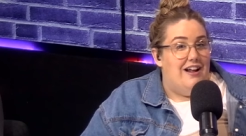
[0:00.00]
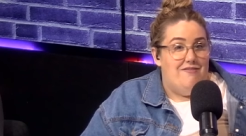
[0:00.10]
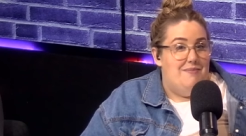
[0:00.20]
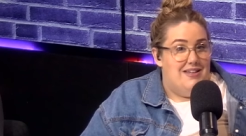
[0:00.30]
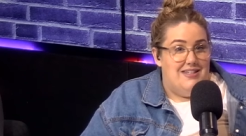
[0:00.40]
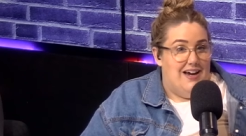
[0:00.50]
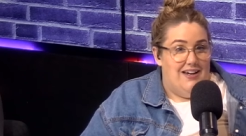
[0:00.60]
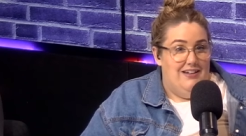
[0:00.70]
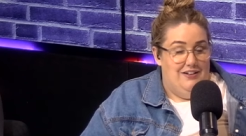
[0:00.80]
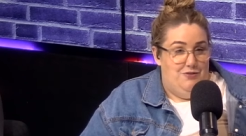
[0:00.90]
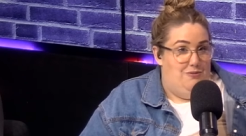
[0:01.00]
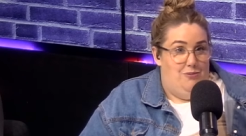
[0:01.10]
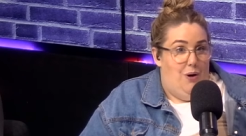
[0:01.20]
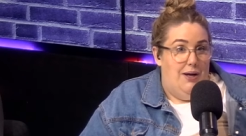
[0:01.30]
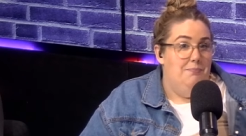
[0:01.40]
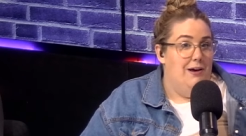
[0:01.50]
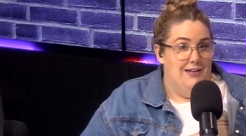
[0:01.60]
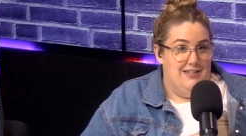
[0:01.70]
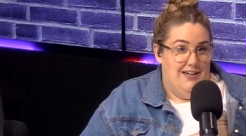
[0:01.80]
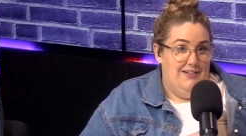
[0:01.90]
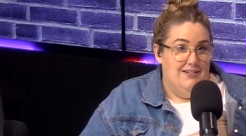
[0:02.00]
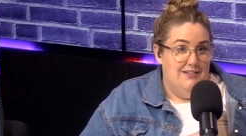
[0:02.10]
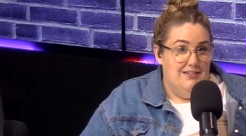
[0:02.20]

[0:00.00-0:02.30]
even be stuck in a lift with one person.